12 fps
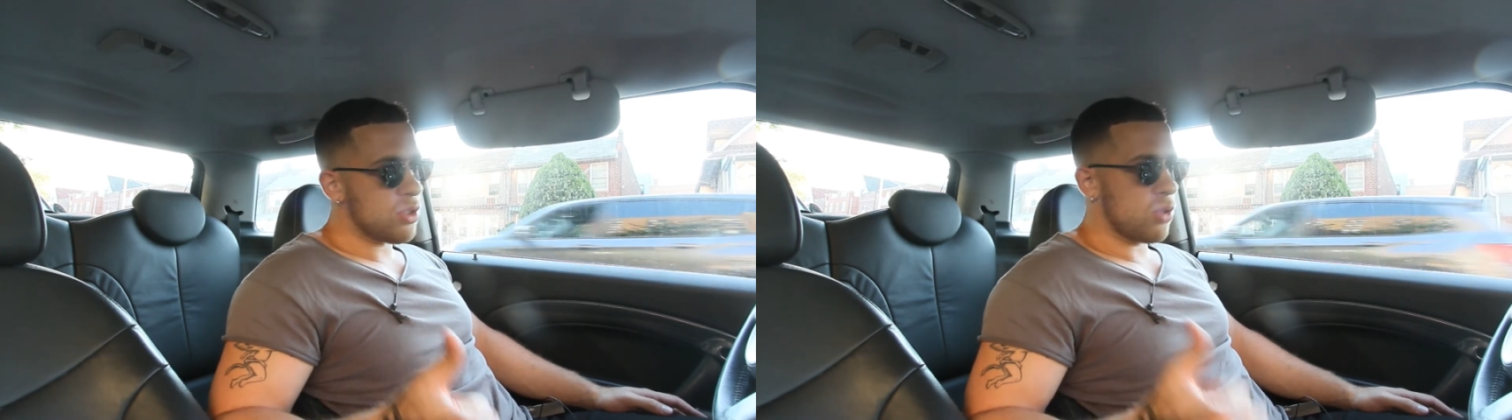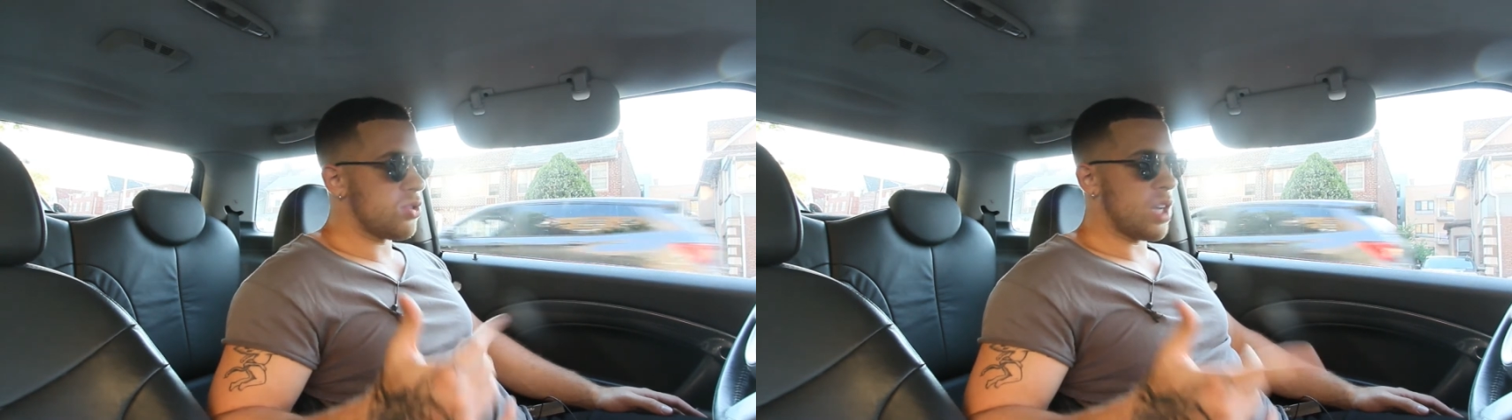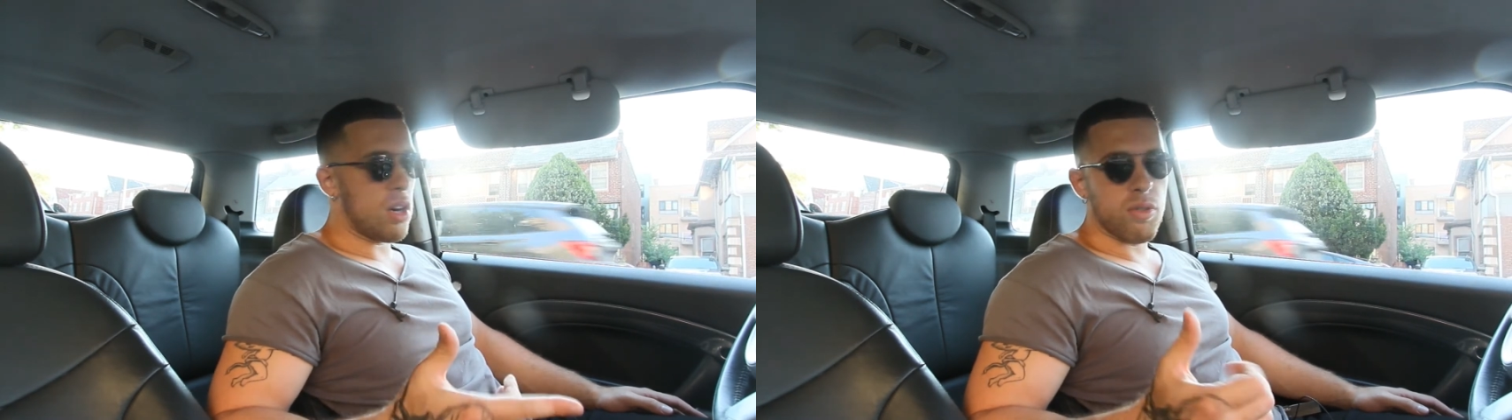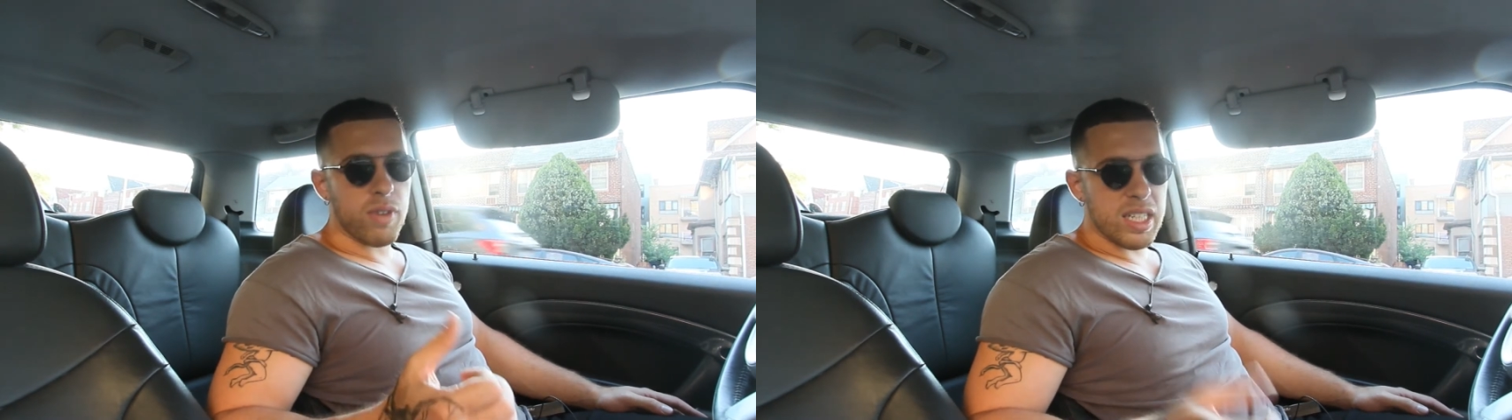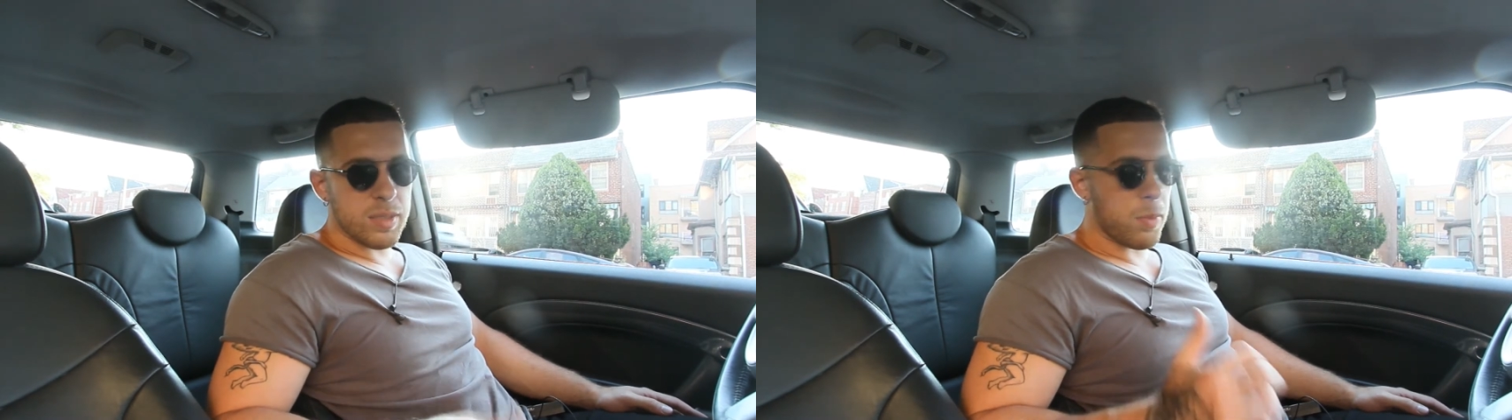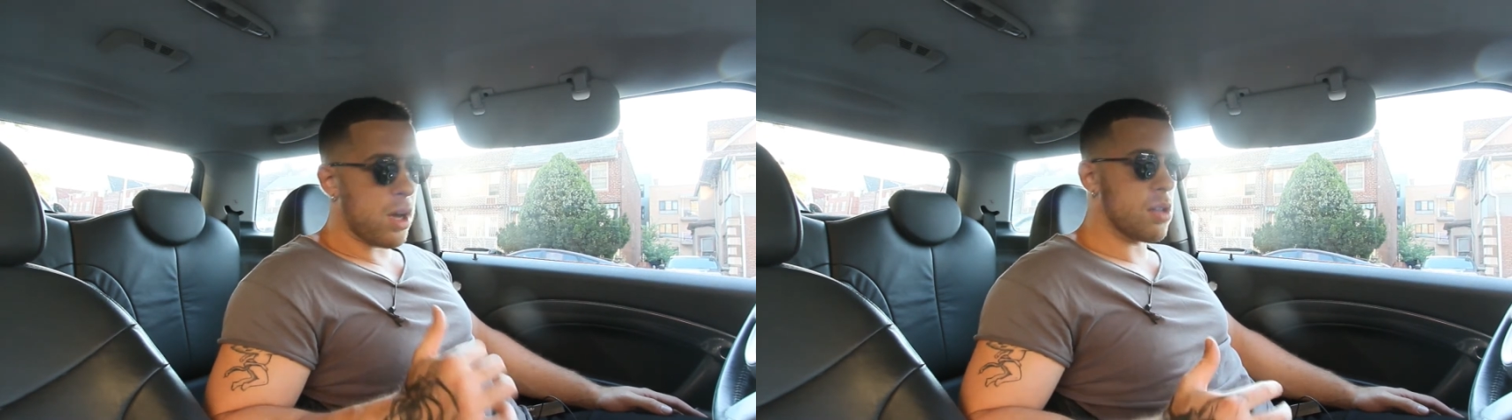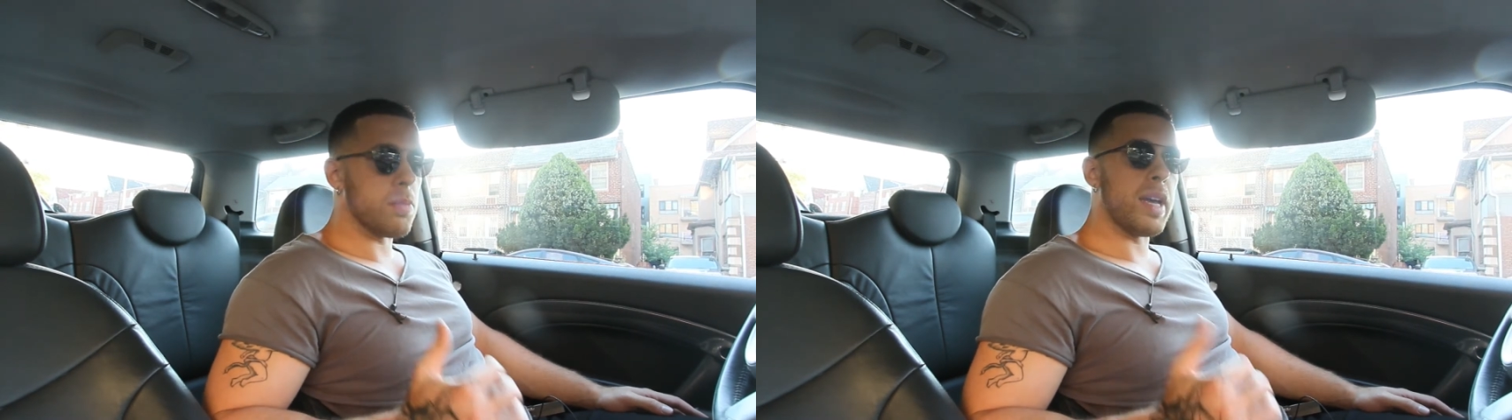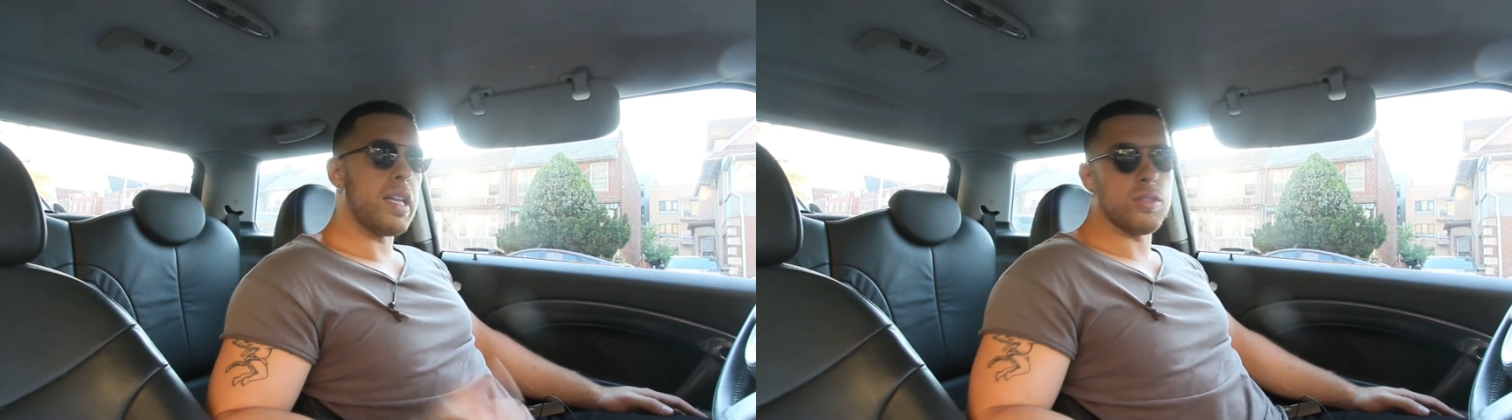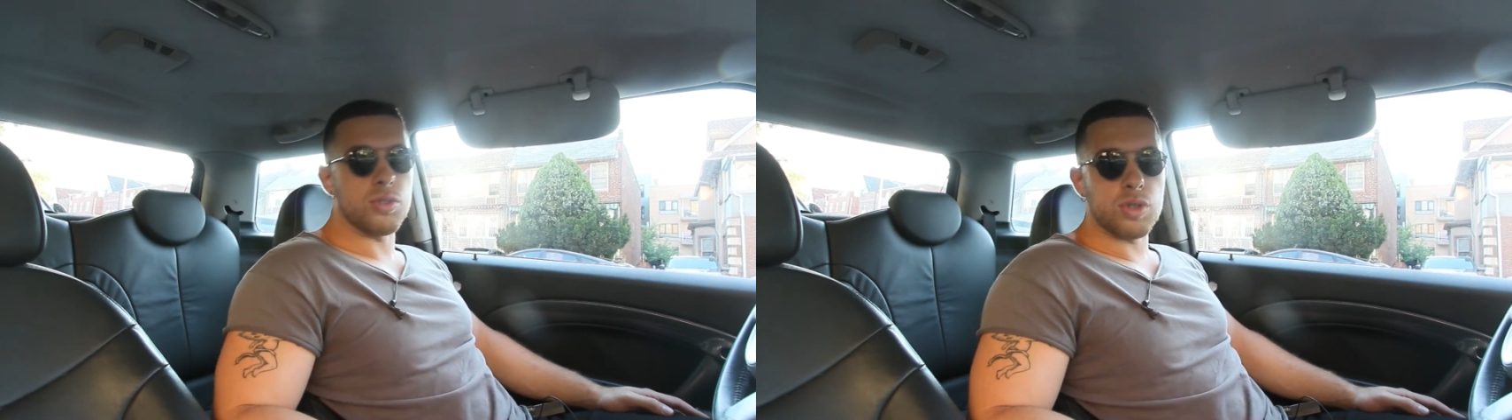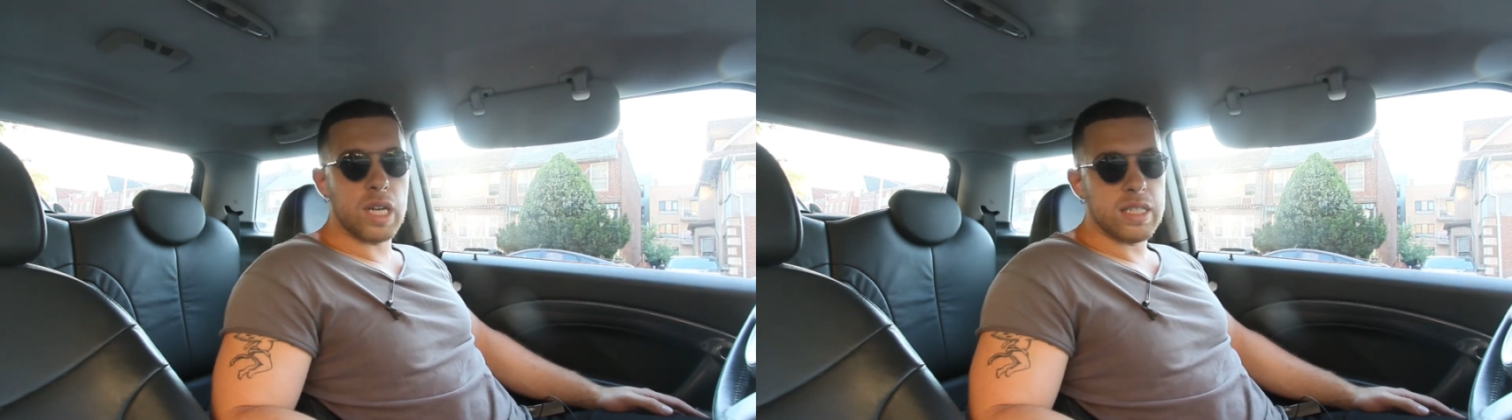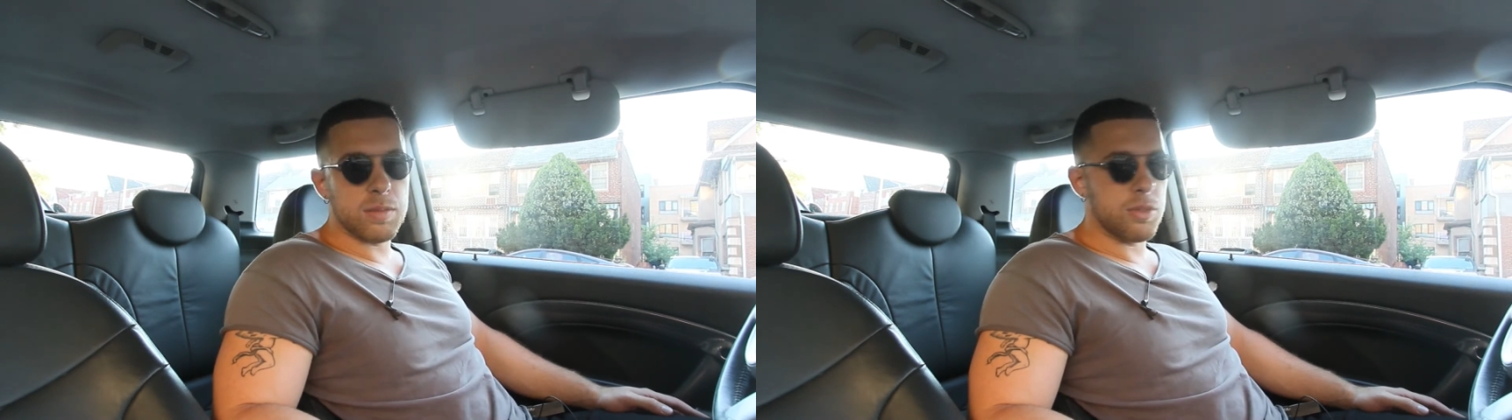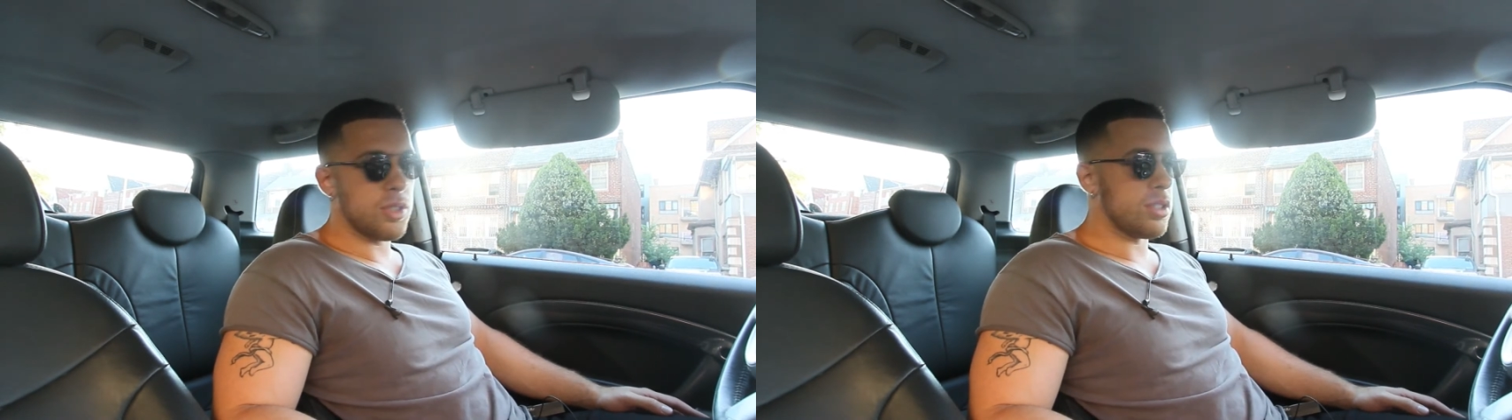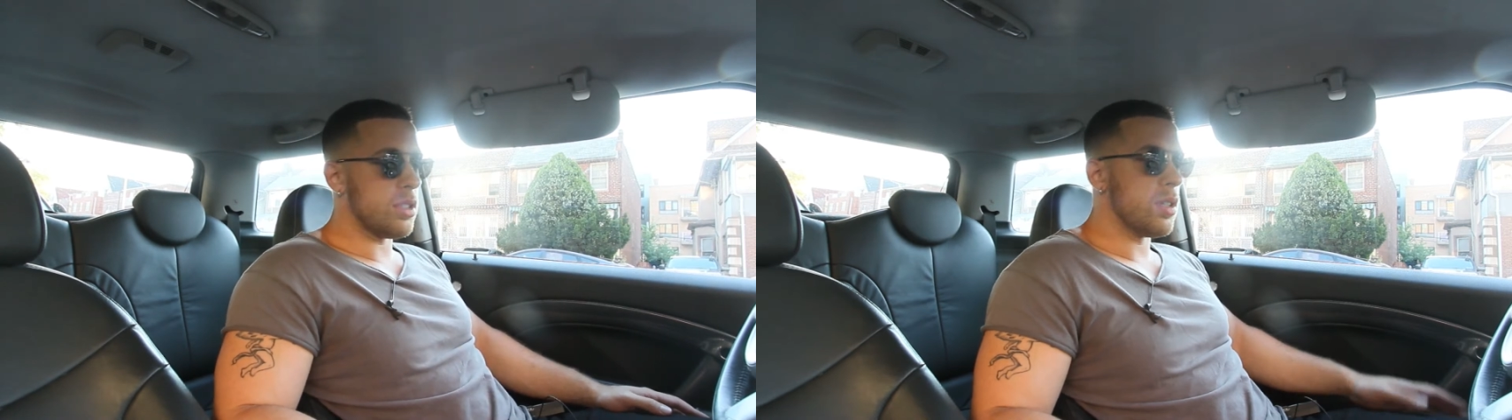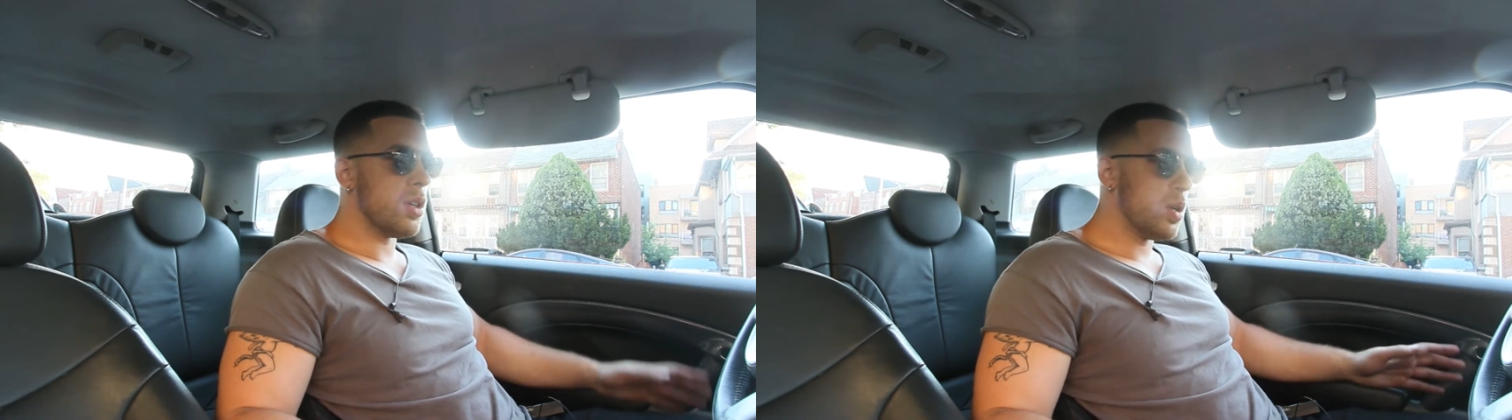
no sunroof, S model, manual transmission,